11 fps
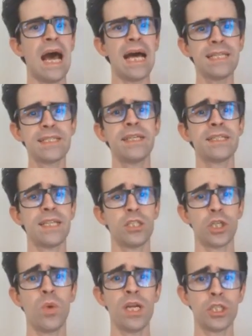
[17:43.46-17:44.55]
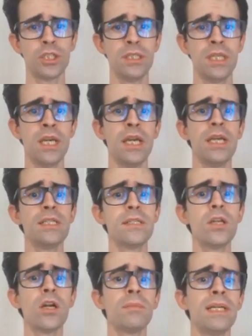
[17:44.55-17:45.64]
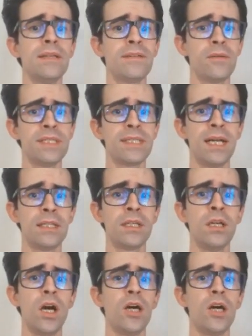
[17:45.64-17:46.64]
Asking such a question is normally the result